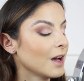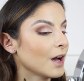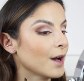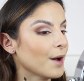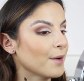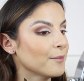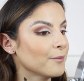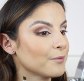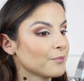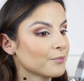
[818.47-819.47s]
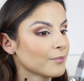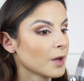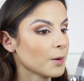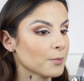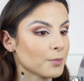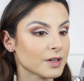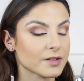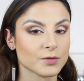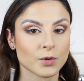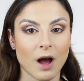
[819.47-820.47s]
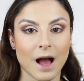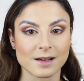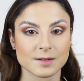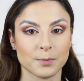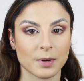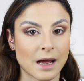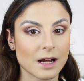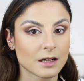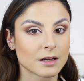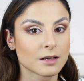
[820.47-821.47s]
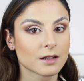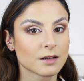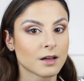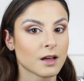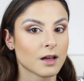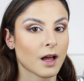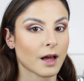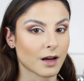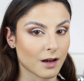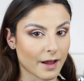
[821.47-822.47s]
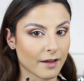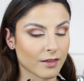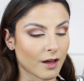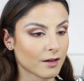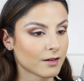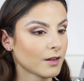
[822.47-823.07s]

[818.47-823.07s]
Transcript: But it's not as black, and I like that.